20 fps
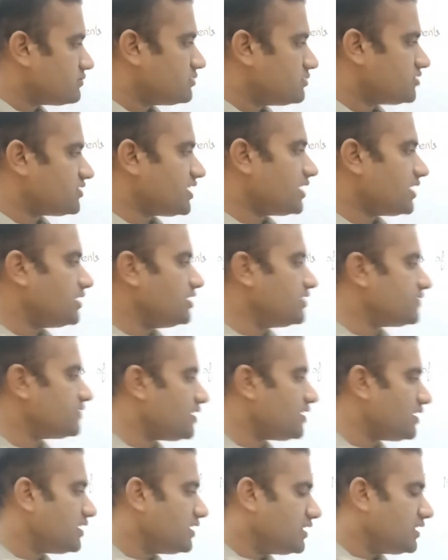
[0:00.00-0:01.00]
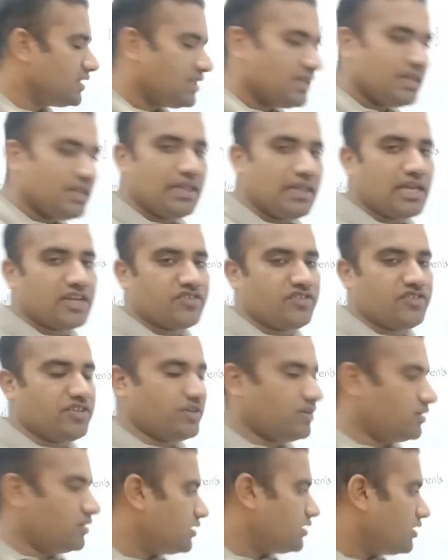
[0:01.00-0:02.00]
the second is the
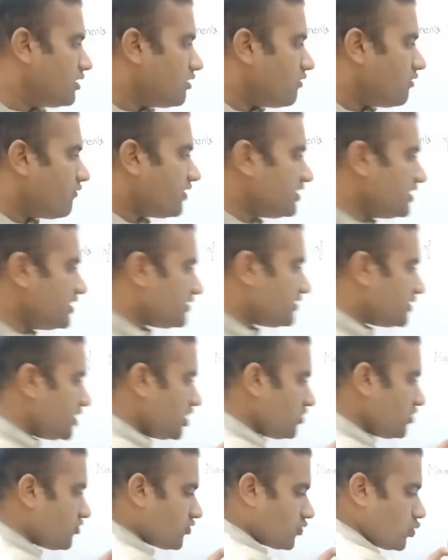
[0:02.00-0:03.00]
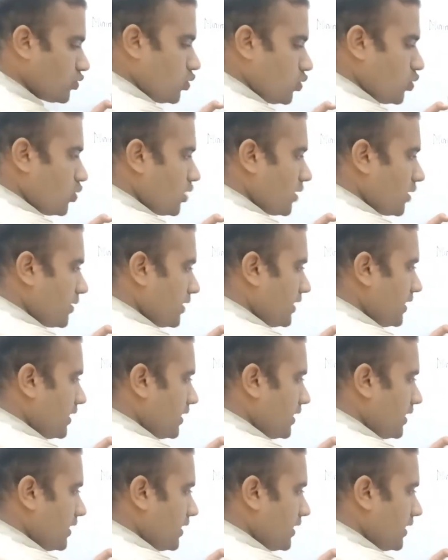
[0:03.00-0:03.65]
lexicon. When these two